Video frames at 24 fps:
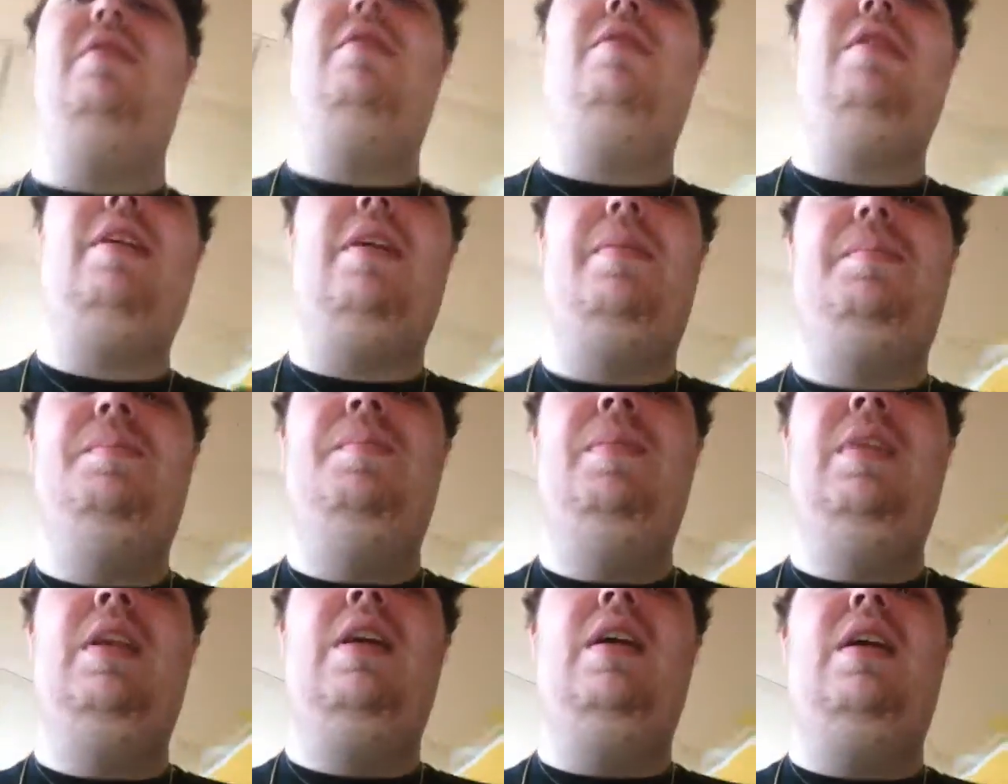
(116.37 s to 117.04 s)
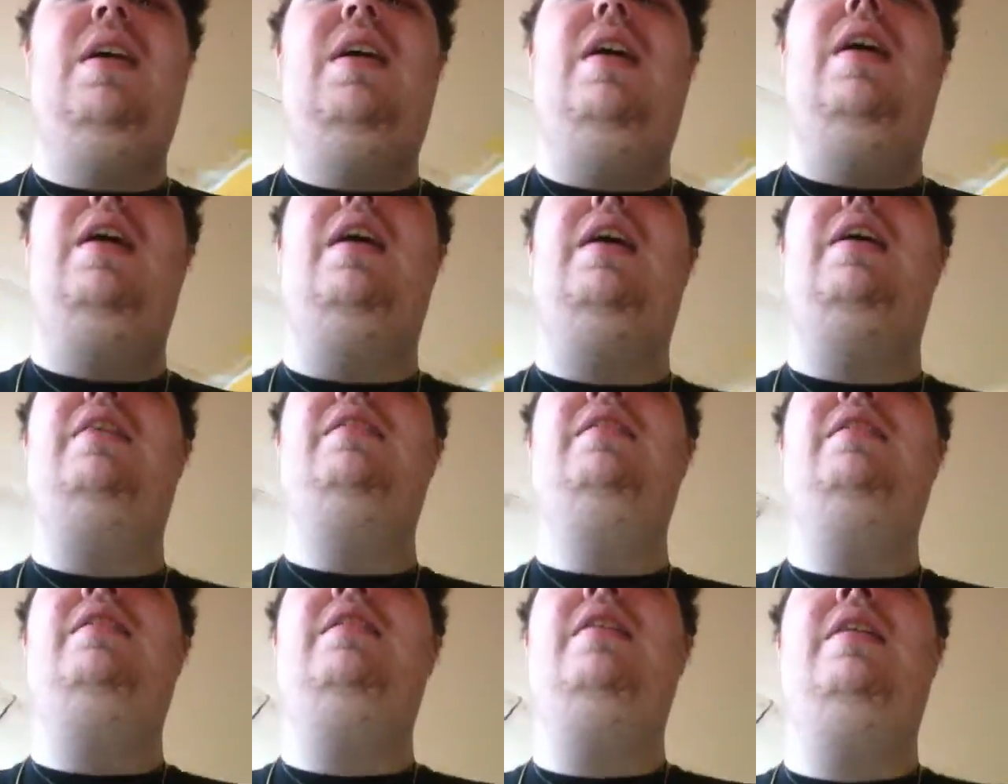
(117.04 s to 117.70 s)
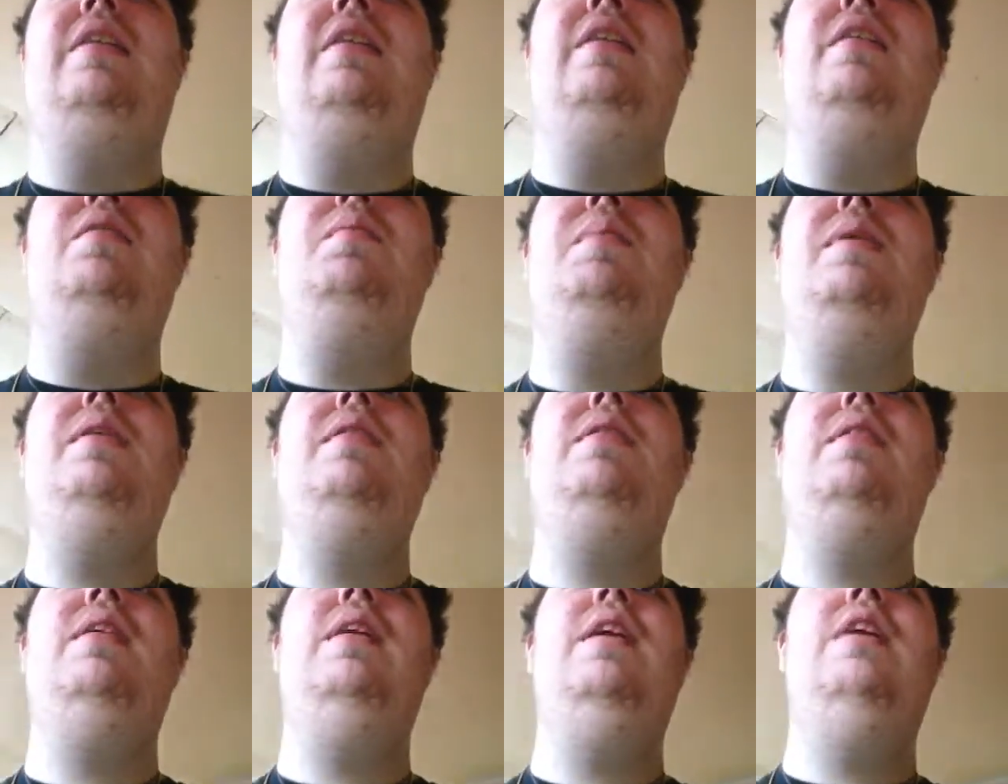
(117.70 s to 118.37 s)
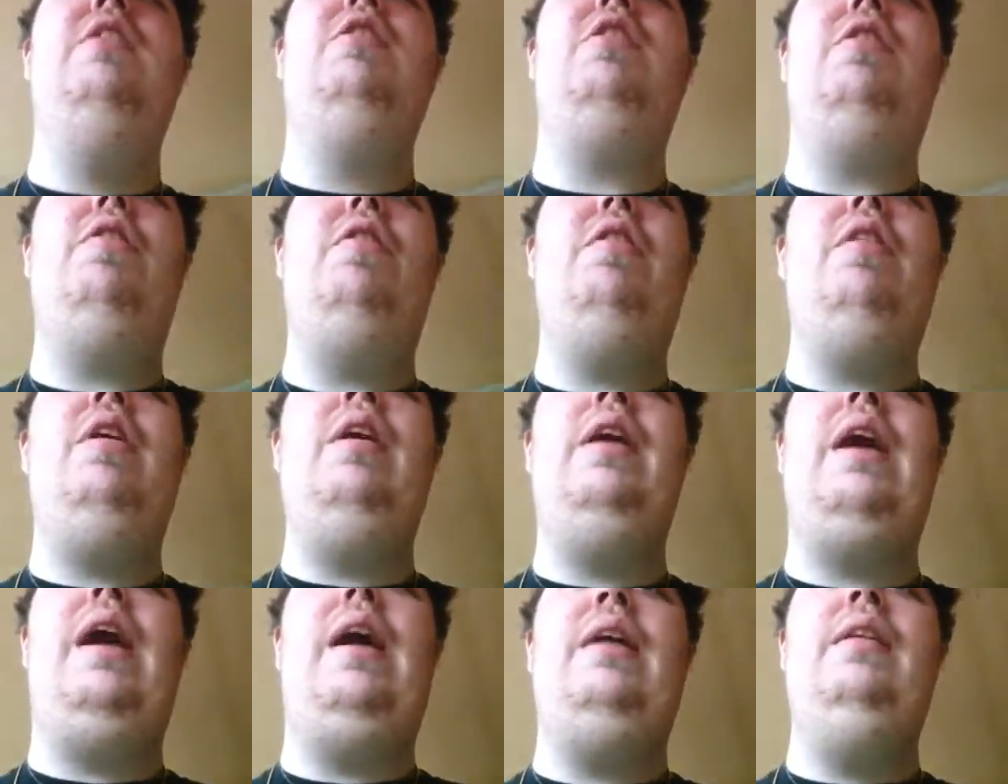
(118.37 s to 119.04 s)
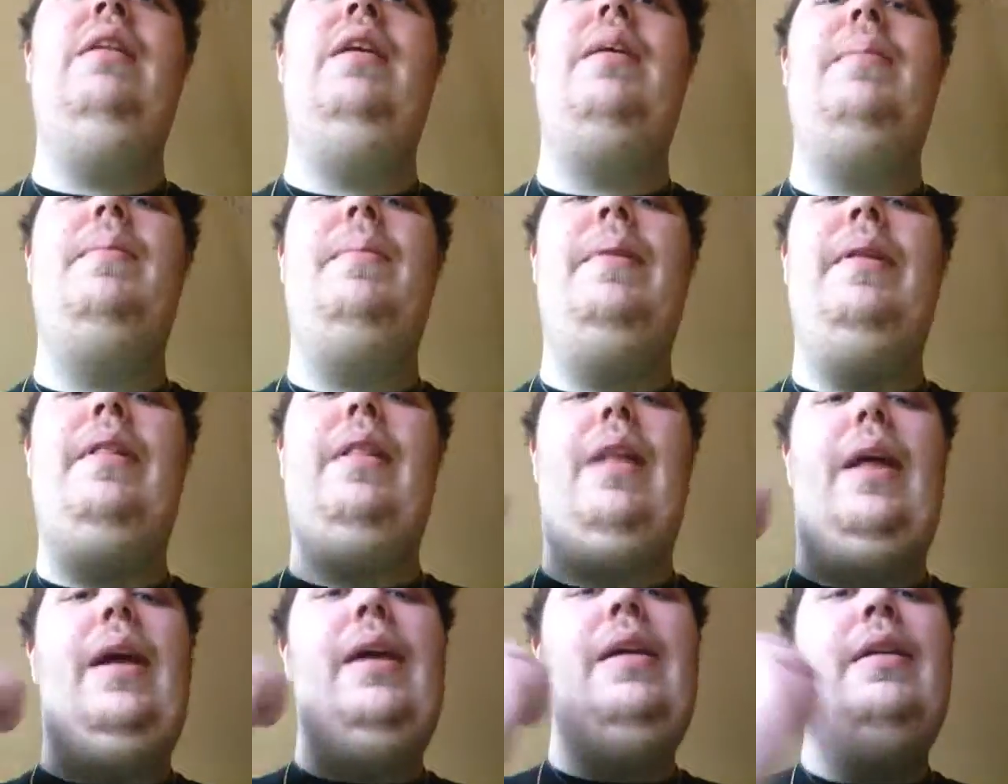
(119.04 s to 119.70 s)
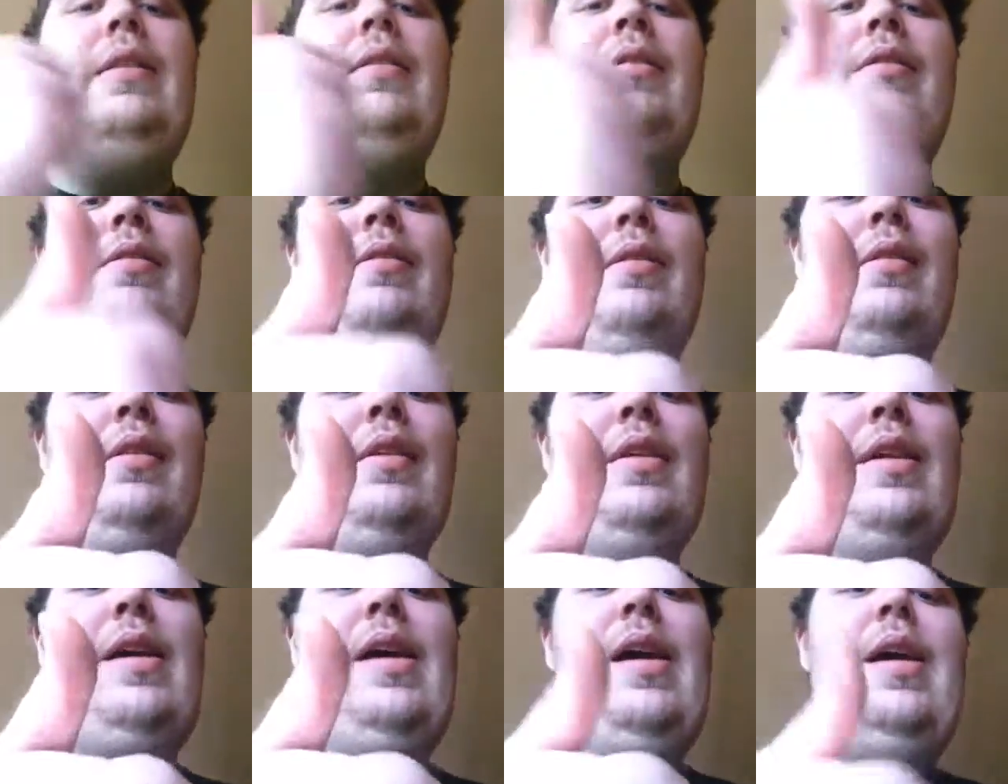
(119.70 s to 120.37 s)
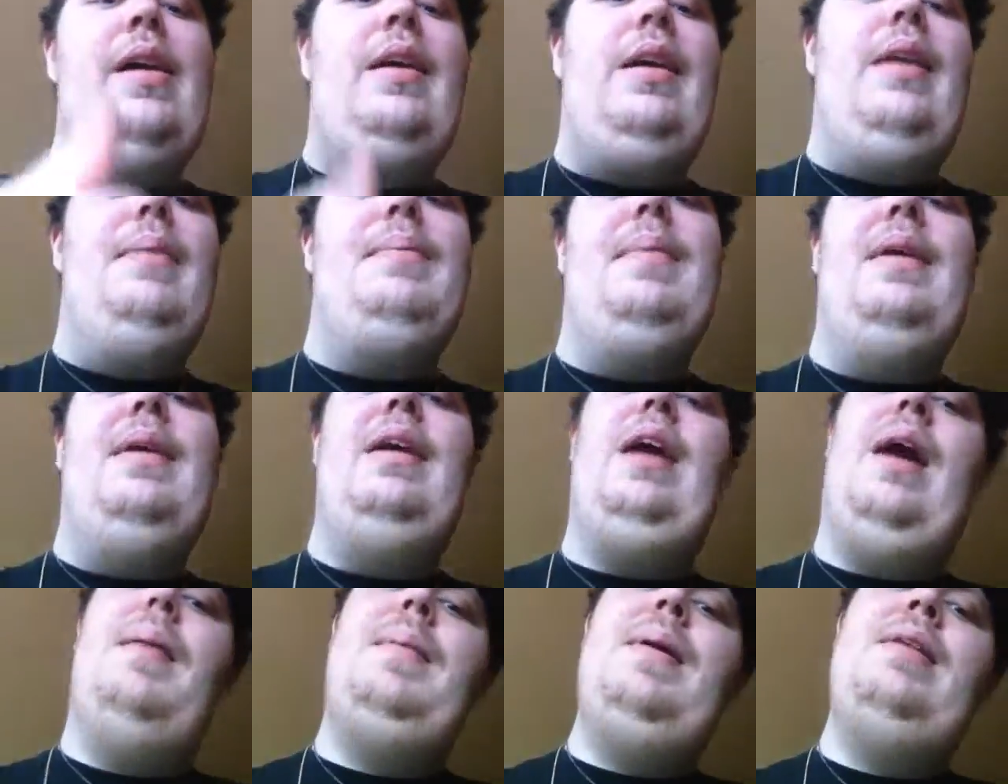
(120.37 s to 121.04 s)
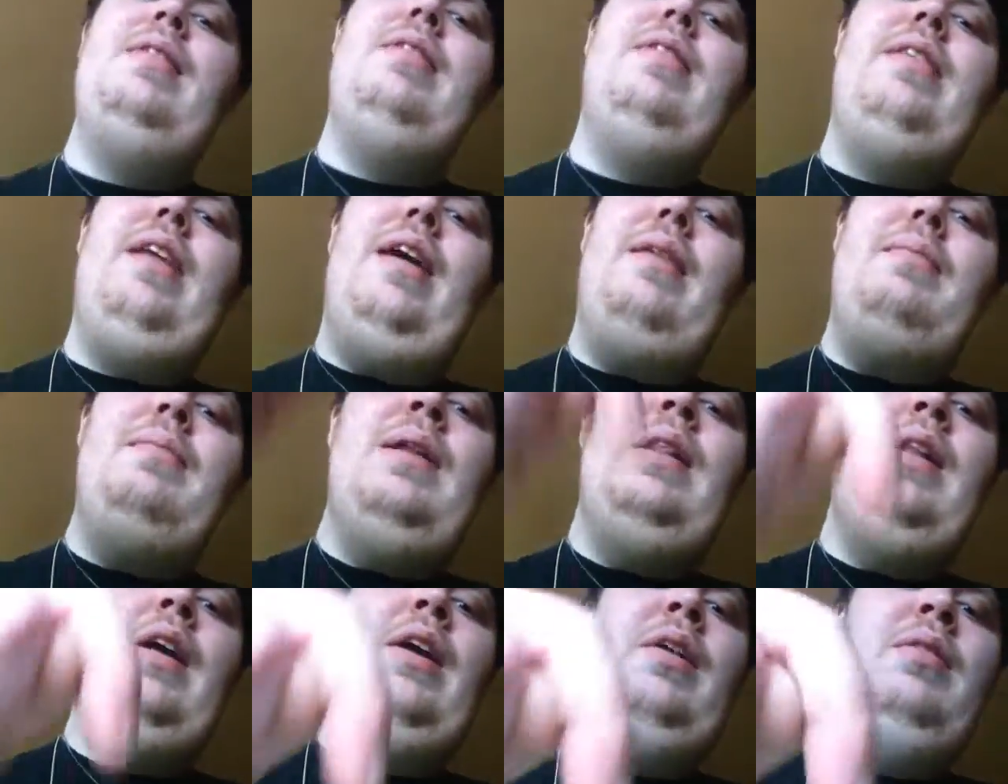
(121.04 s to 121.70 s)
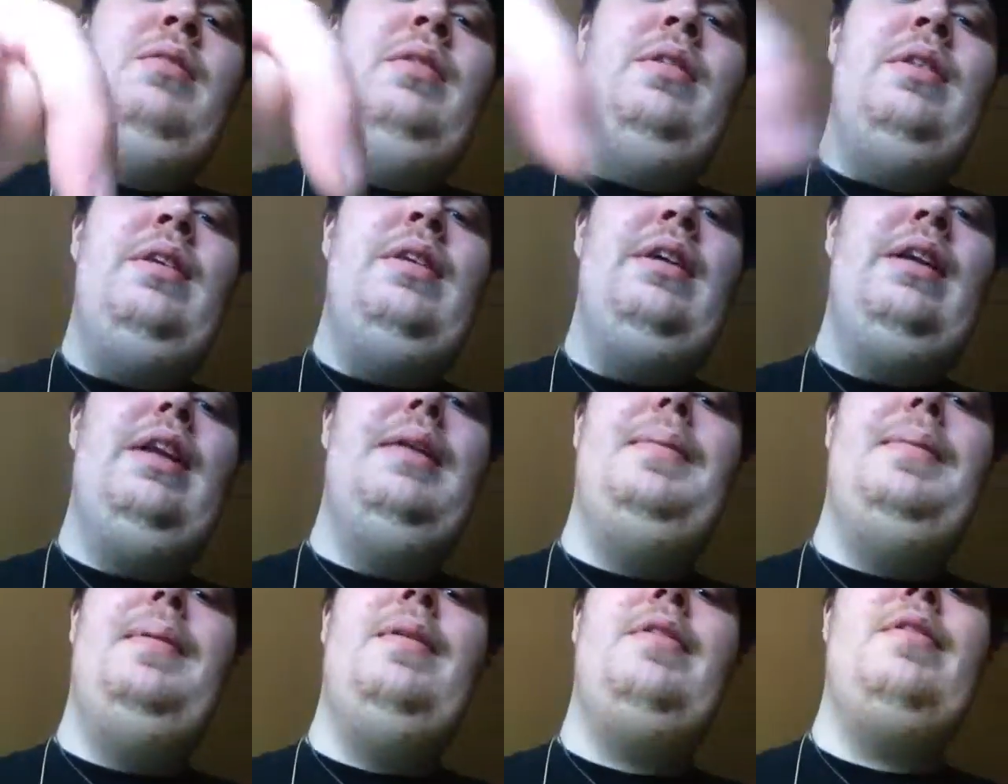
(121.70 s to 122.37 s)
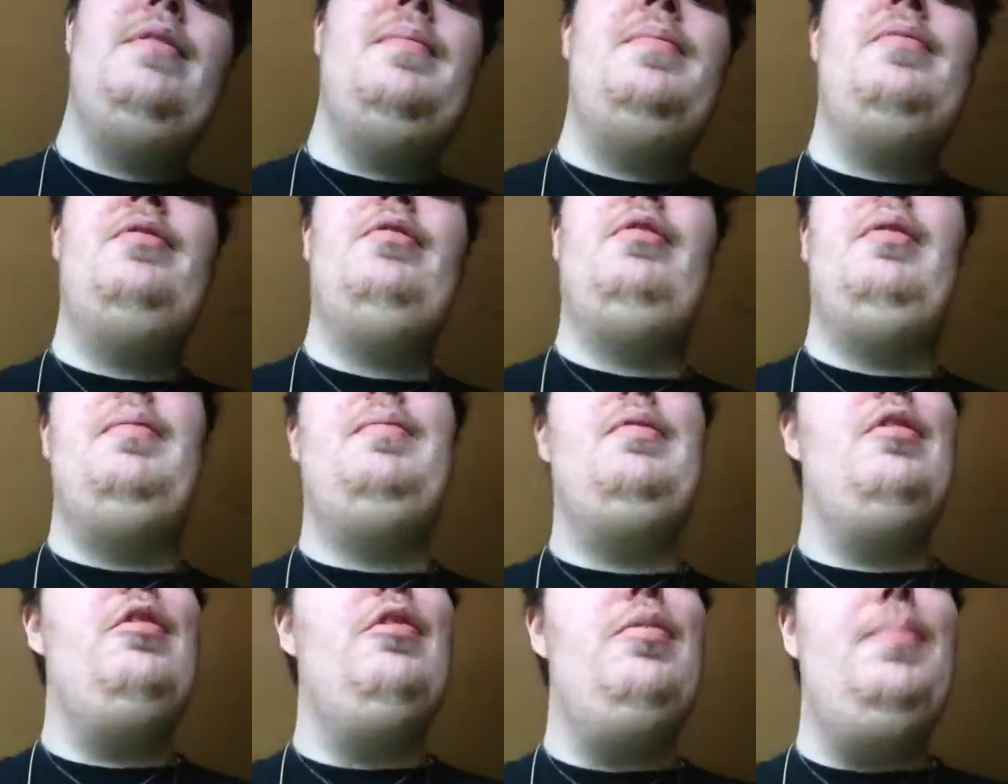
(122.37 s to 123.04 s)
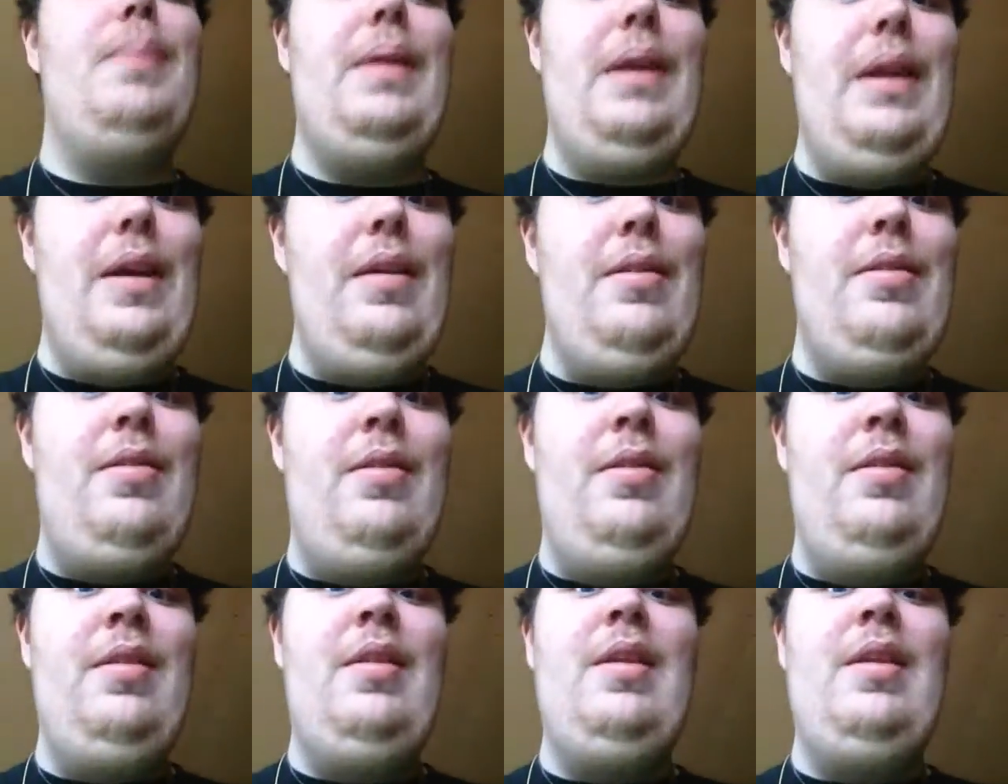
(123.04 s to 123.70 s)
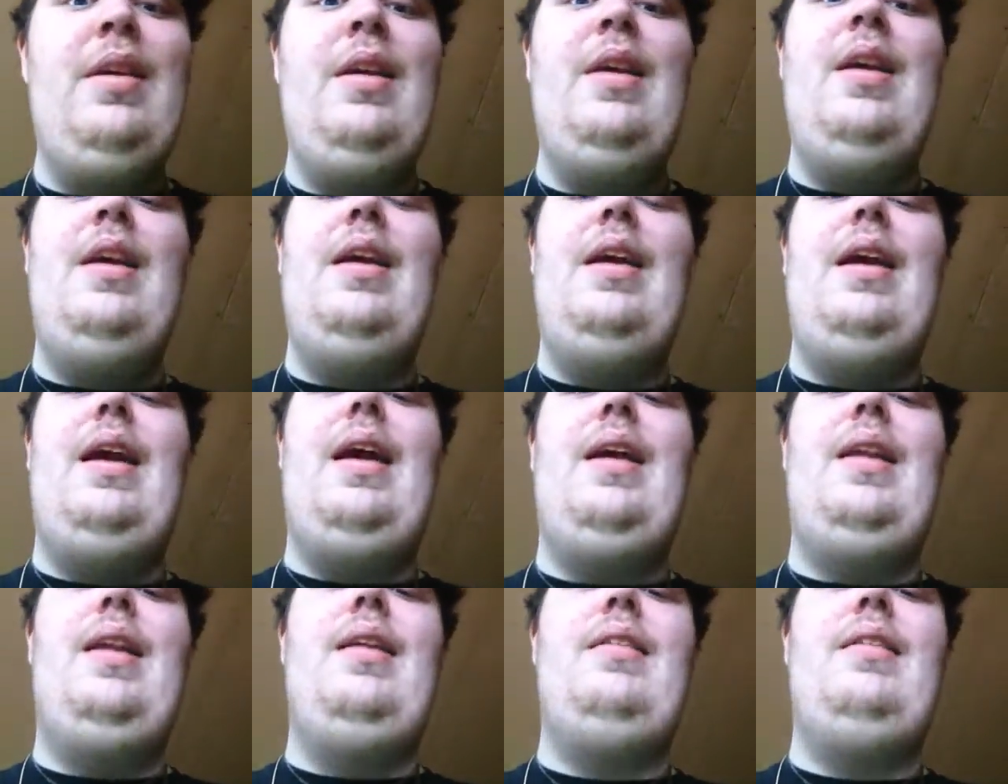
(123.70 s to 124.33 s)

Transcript: So, until we see each other again, give me likes, give me comments down below, give me subscriptions, please. And